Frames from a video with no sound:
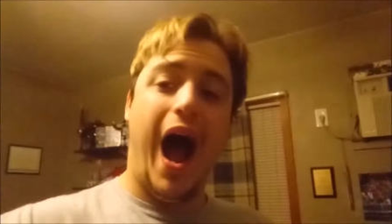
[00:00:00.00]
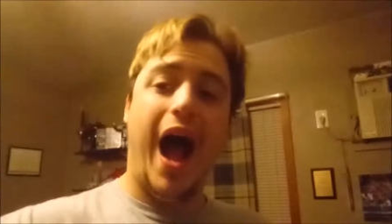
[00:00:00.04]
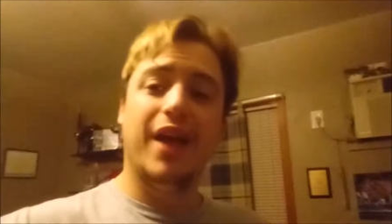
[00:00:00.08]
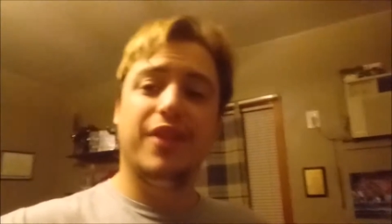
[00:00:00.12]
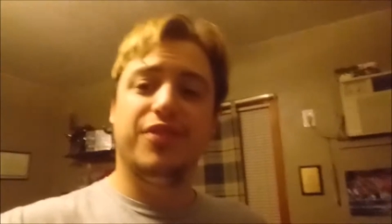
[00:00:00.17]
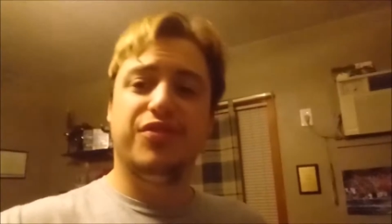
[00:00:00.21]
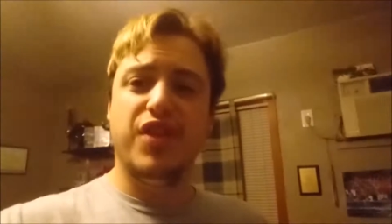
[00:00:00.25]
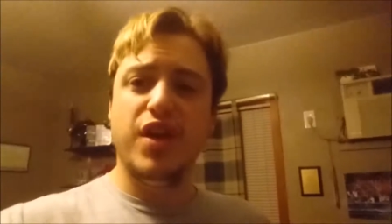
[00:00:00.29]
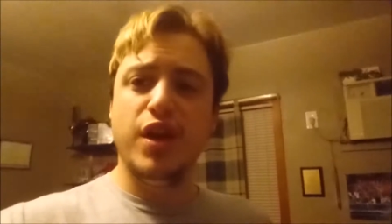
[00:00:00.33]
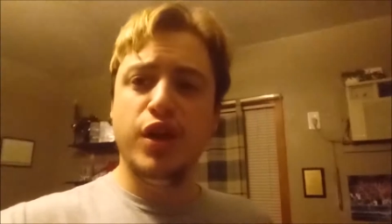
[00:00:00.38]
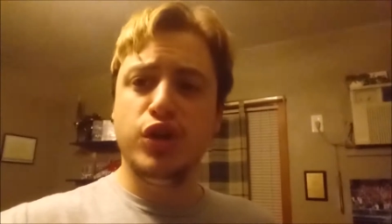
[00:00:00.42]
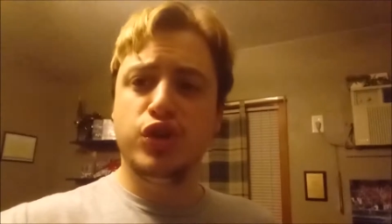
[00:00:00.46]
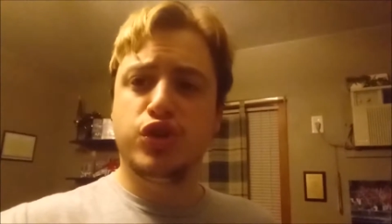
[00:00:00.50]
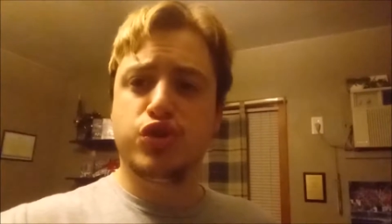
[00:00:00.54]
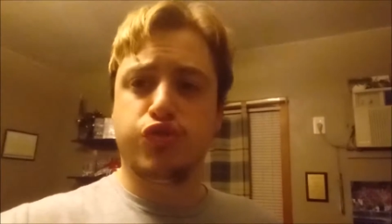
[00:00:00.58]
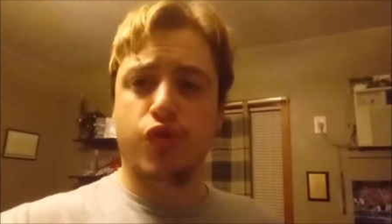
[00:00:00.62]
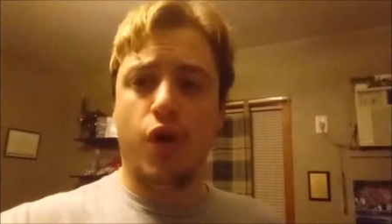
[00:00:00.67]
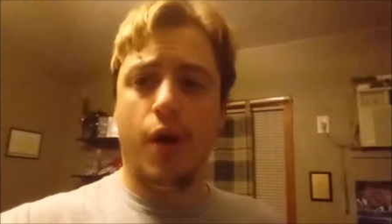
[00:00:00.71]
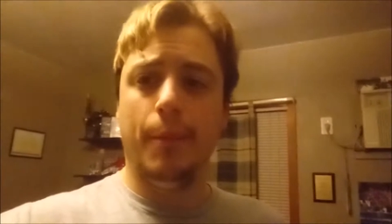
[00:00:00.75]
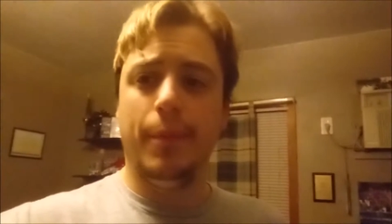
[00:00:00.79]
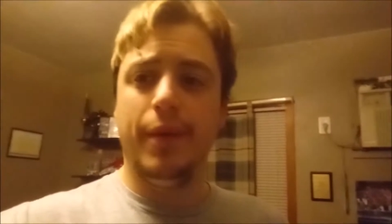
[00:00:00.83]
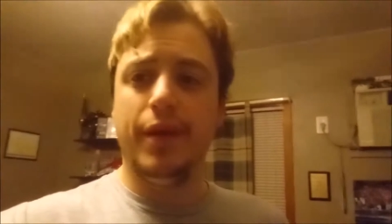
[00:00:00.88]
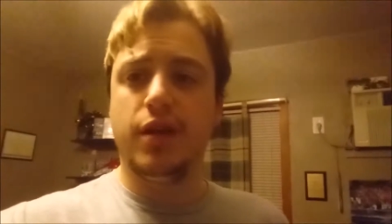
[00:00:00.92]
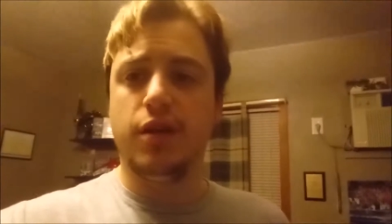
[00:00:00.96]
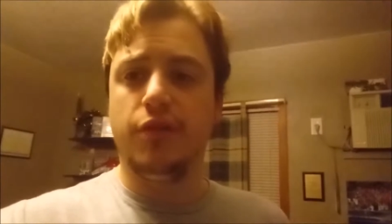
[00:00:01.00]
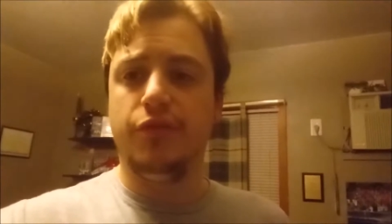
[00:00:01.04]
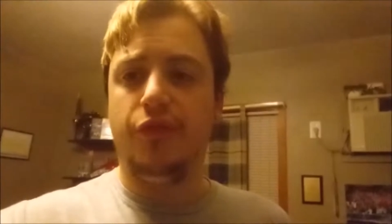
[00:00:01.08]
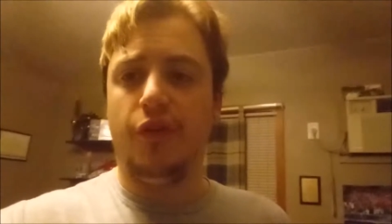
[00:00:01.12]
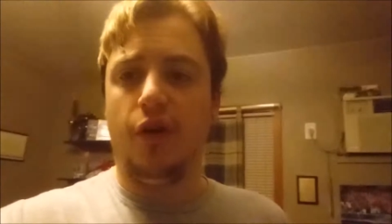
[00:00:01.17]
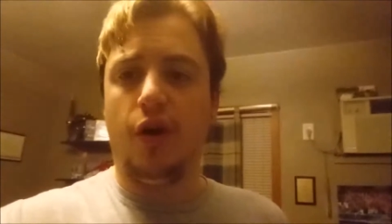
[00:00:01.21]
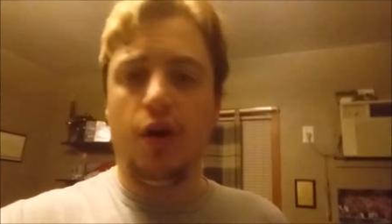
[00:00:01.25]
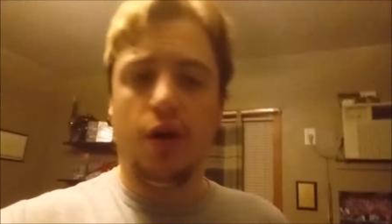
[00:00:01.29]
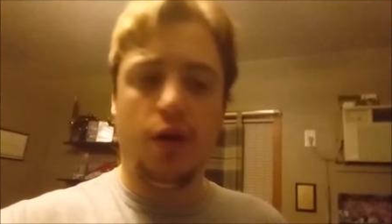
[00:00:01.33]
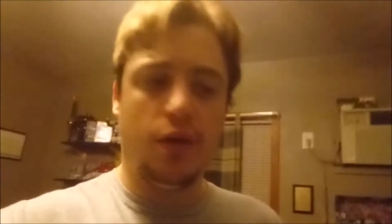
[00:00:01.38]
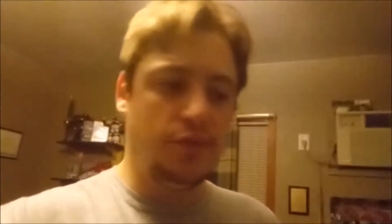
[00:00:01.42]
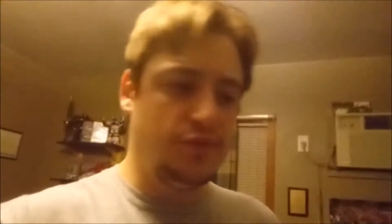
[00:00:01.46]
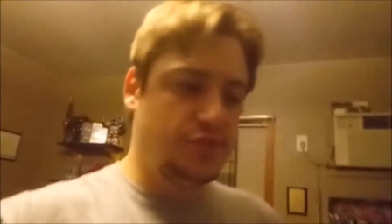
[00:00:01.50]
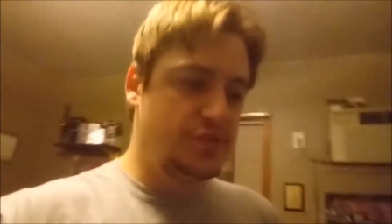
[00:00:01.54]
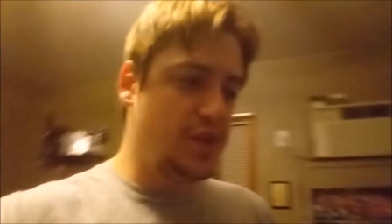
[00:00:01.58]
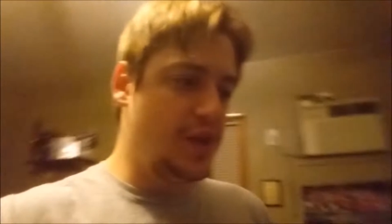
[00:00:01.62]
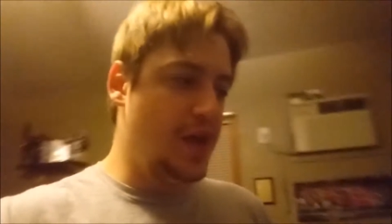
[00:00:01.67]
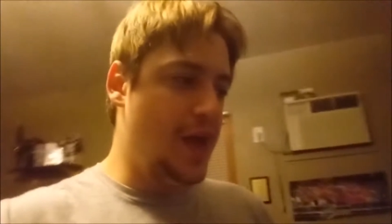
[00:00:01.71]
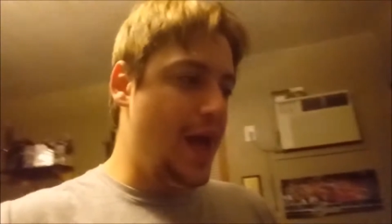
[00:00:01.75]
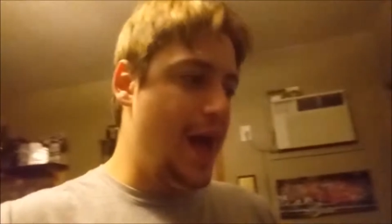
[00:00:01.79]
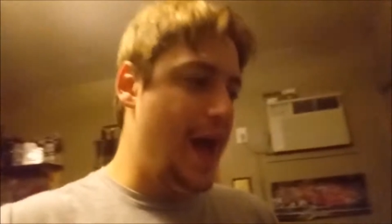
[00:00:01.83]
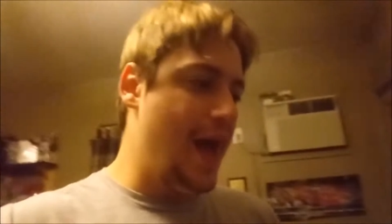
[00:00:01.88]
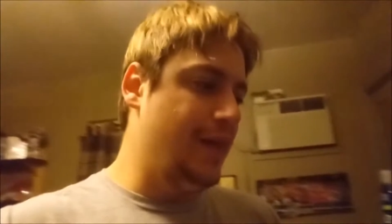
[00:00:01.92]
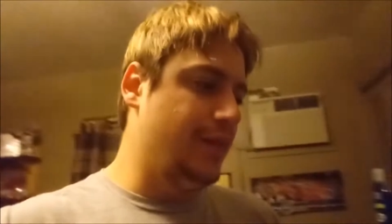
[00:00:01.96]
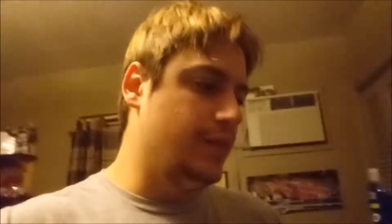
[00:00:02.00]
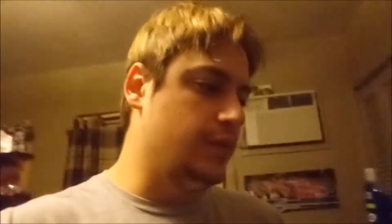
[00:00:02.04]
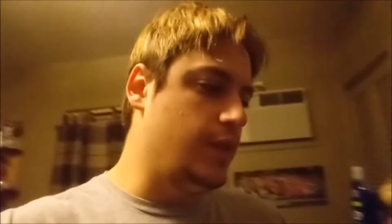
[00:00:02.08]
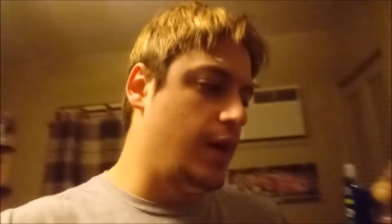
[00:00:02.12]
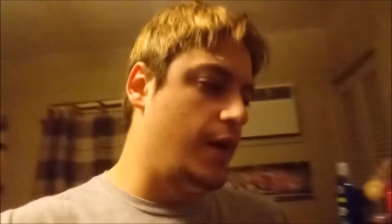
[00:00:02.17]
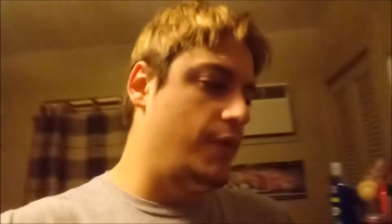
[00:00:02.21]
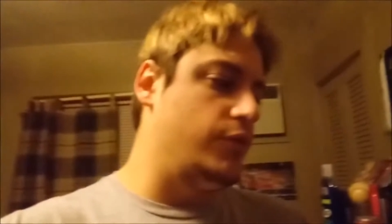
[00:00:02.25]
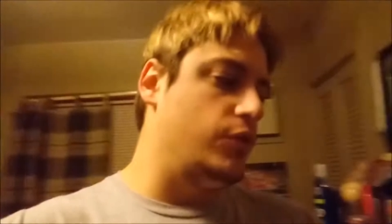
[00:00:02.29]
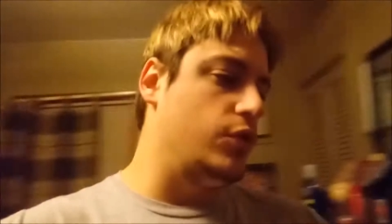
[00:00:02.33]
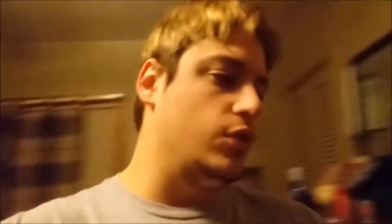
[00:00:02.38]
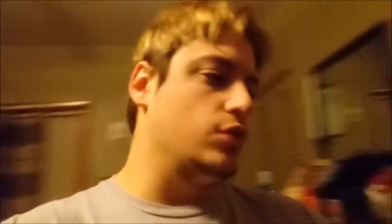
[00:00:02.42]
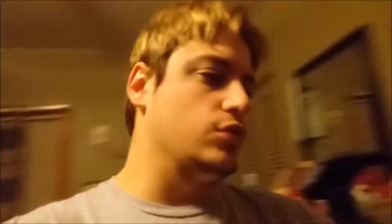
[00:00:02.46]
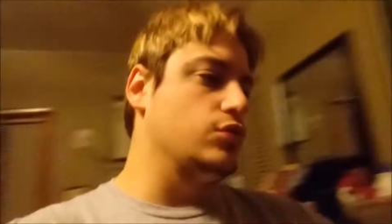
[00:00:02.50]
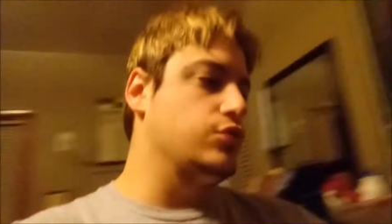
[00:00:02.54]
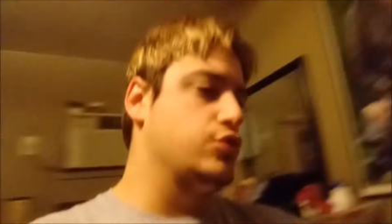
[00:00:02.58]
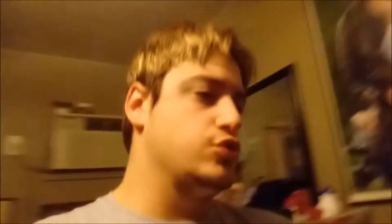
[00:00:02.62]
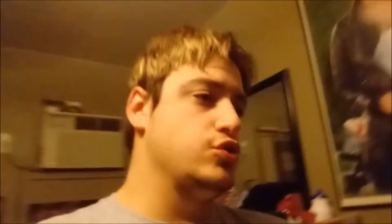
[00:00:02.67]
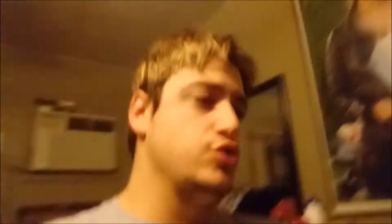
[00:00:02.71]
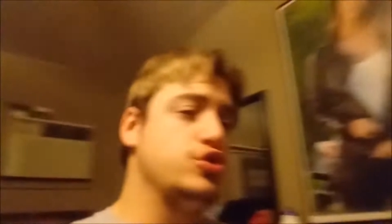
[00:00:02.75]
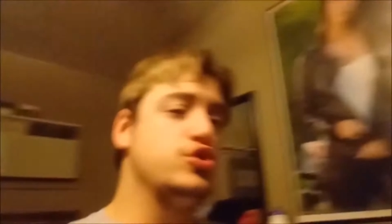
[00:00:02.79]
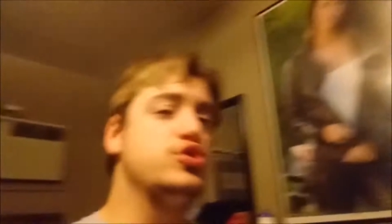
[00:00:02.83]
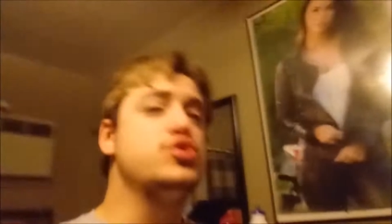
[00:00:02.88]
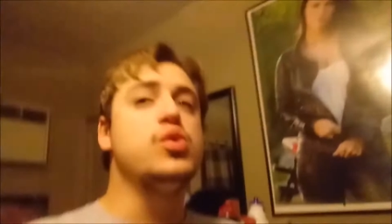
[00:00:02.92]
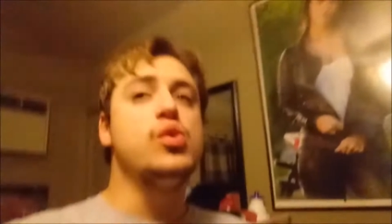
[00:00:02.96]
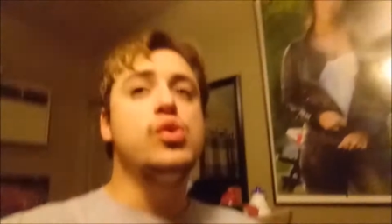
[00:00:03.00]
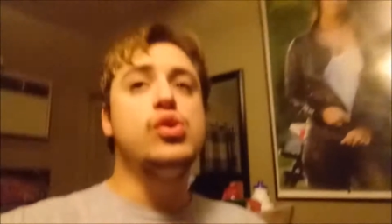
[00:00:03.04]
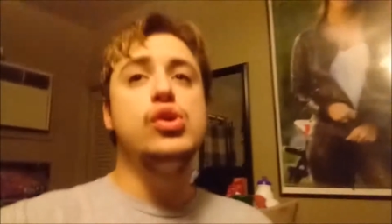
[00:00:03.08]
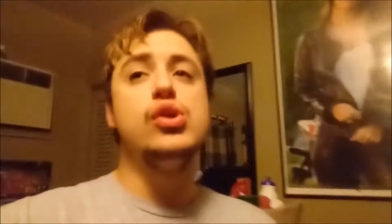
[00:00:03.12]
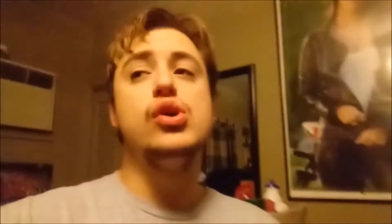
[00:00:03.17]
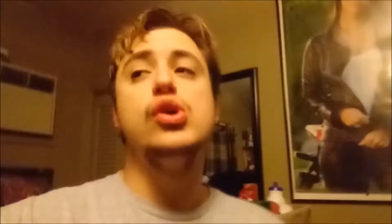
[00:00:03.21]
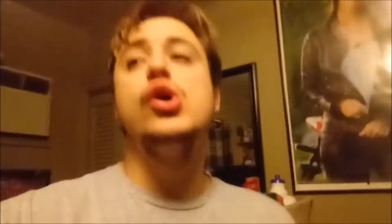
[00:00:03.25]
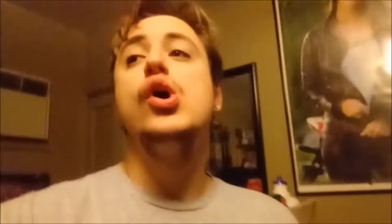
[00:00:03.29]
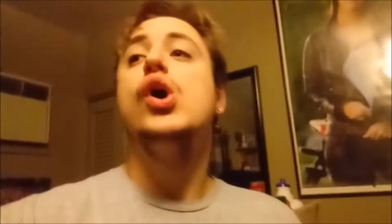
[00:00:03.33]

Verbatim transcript: I think Trumbeak evolves at level tw